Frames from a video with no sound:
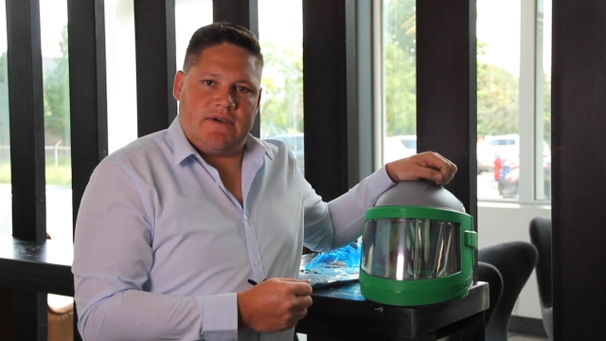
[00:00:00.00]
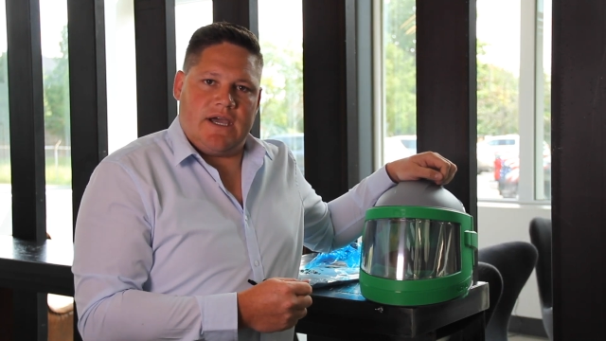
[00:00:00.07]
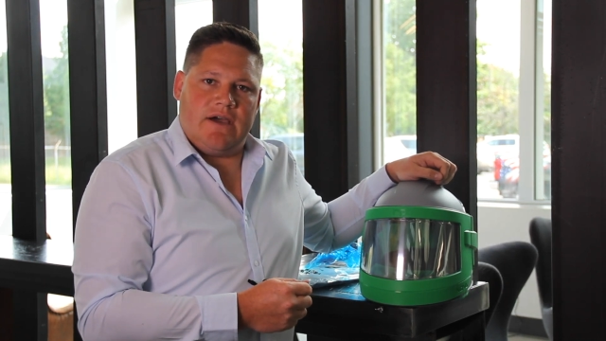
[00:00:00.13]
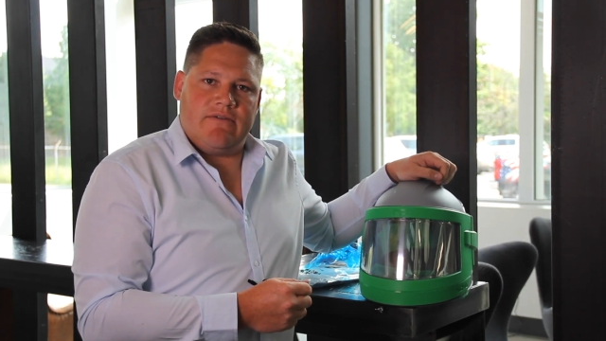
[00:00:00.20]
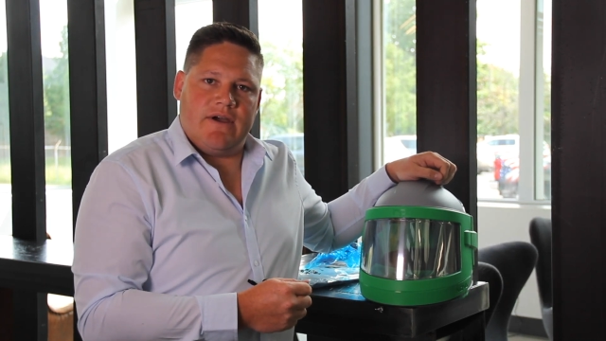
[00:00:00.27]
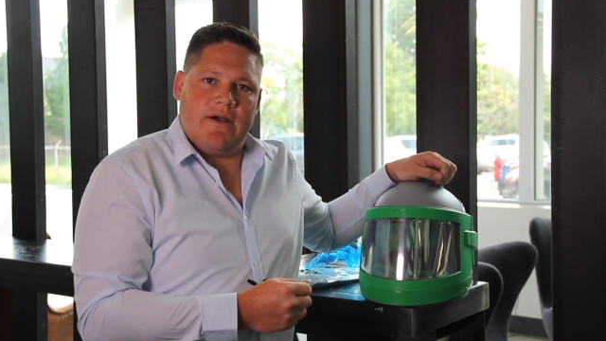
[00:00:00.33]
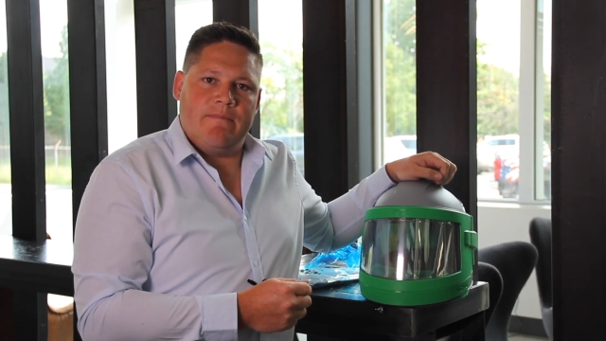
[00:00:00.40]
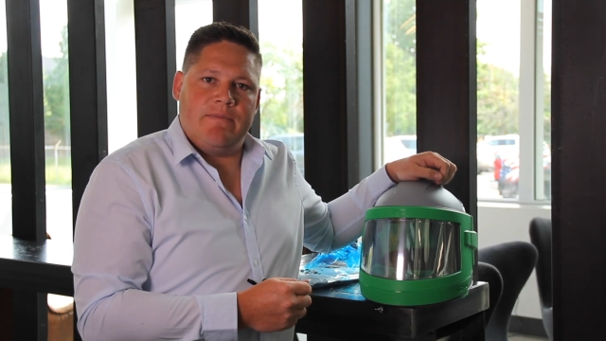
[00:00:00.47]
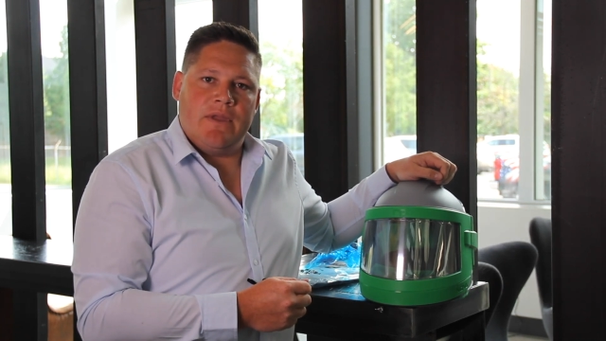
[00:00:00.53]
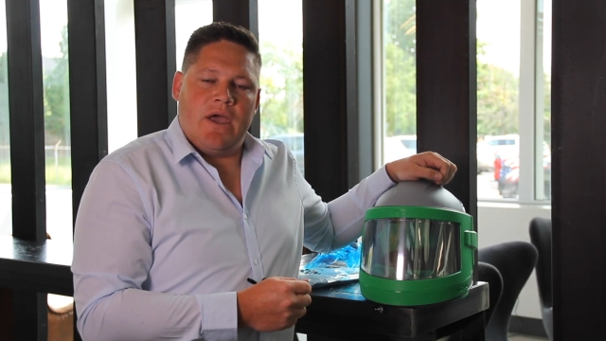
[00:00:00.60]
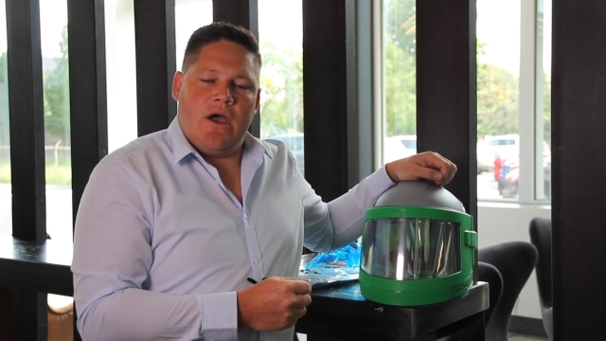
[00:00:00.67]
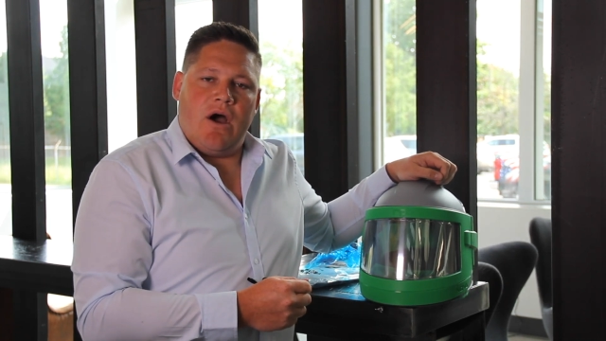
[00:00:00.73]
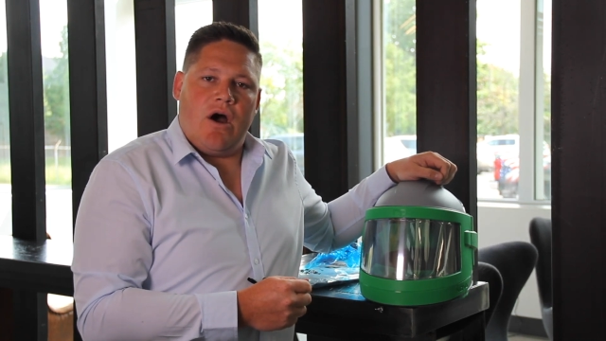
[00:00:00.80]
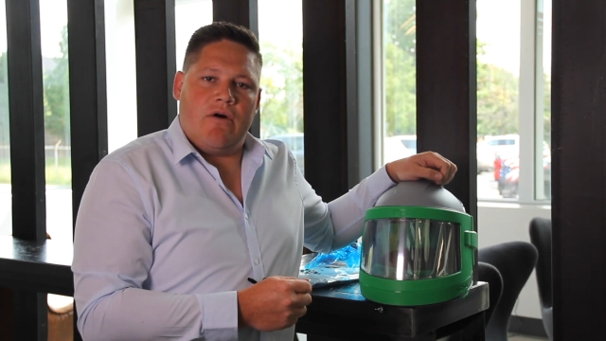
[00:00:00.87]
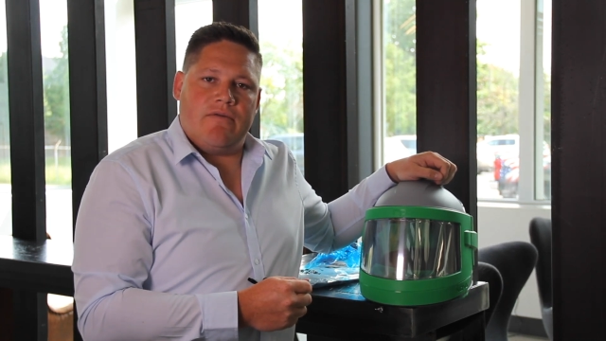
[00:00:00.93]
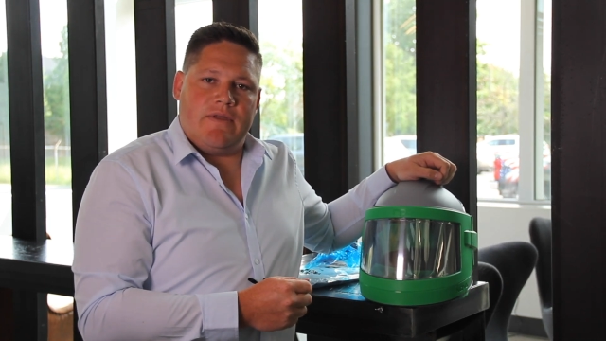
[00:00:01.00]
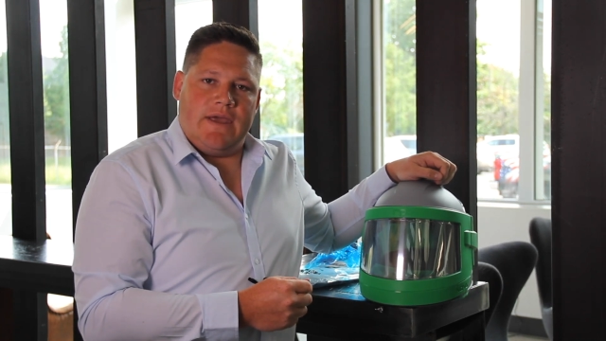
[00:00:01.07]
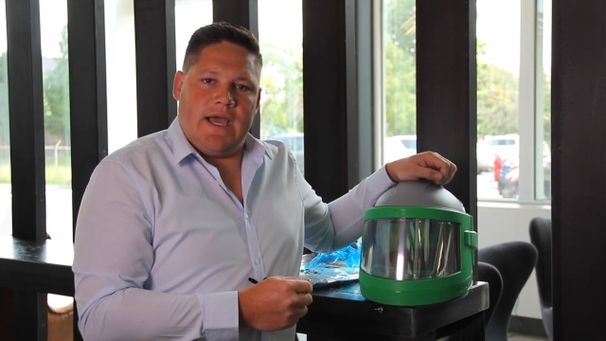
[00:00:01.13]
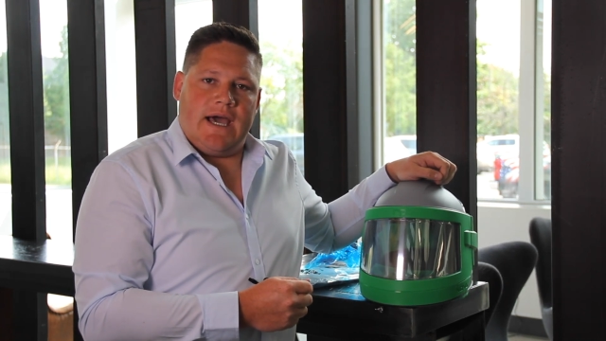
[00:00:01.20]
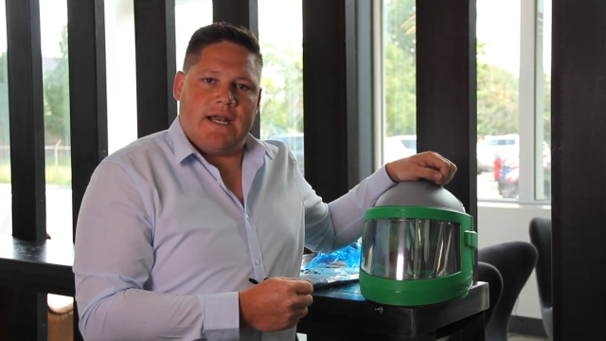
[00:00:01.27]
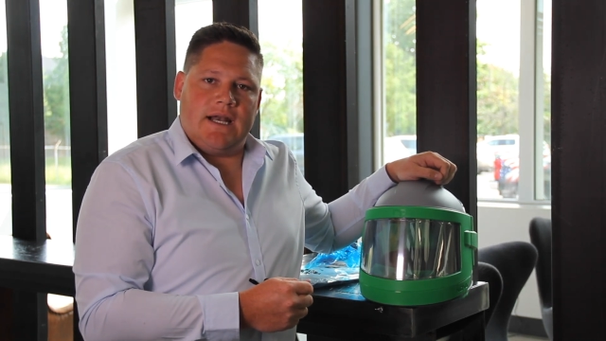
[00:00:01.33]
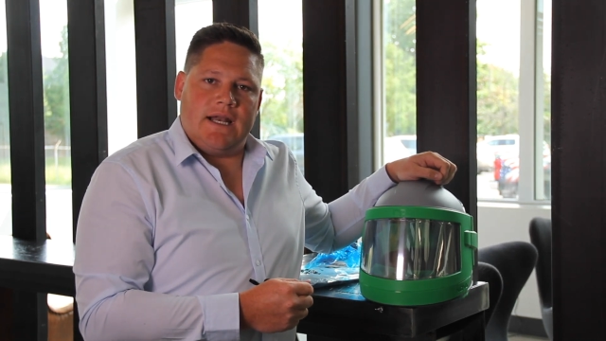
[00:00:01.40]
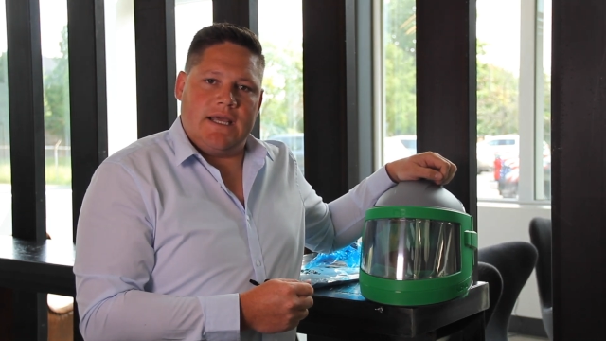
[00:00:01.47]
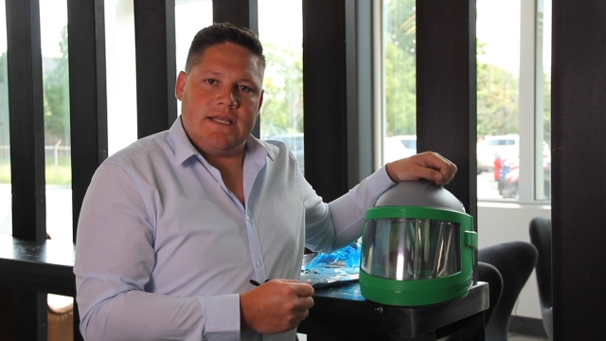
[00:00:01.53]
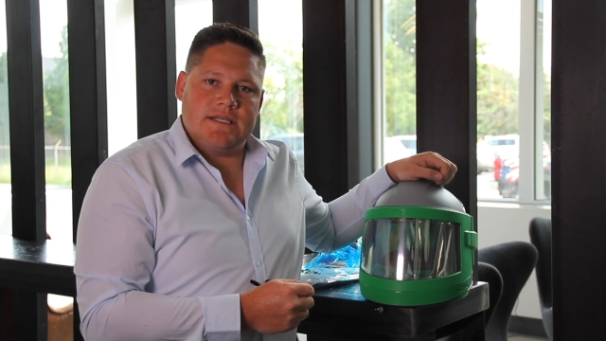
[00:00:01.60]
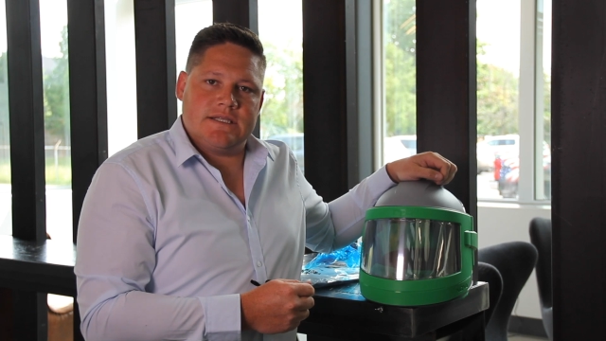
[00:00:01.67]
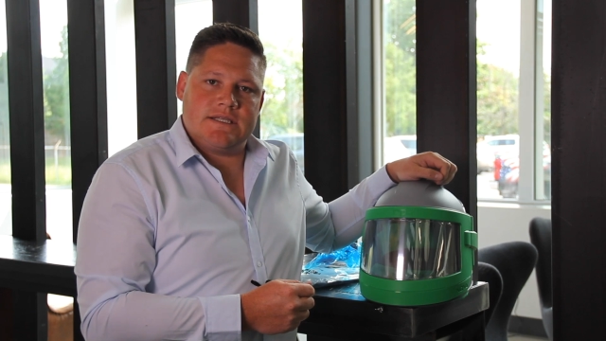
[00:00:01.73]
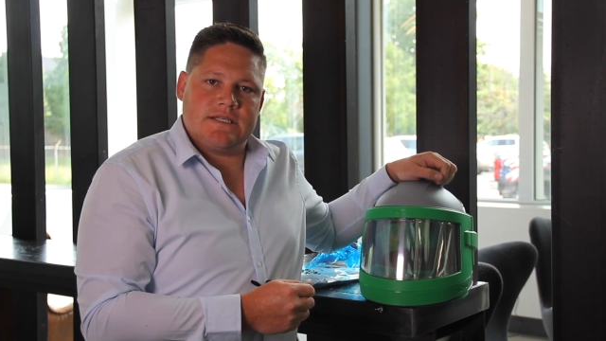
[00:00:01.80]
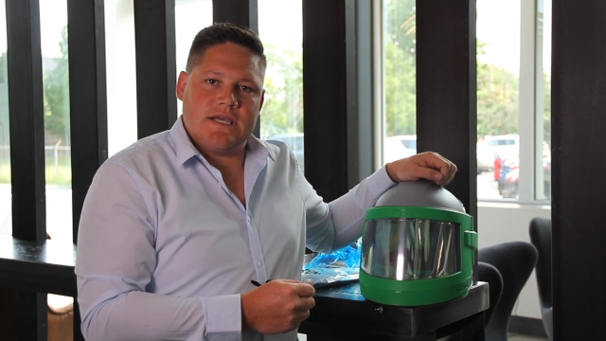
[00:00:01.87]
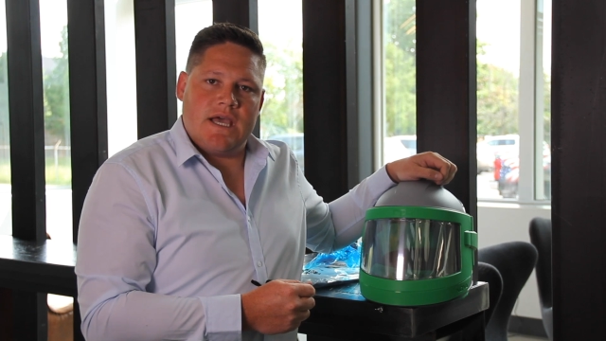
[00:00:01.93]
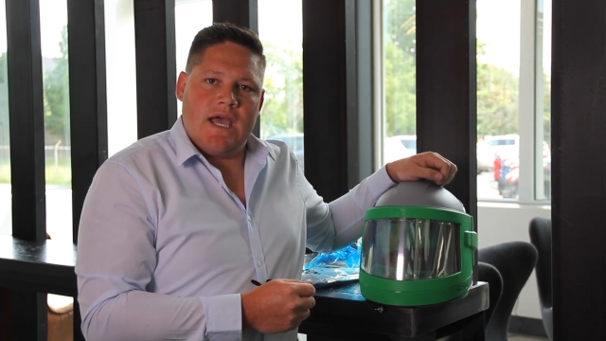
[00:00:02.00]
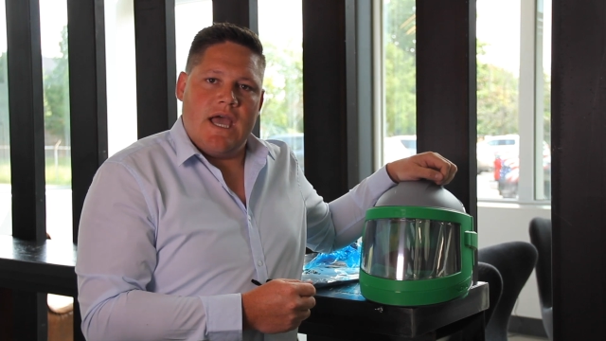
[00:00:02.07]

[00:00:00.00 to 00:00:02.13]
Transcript: cover off the outer lens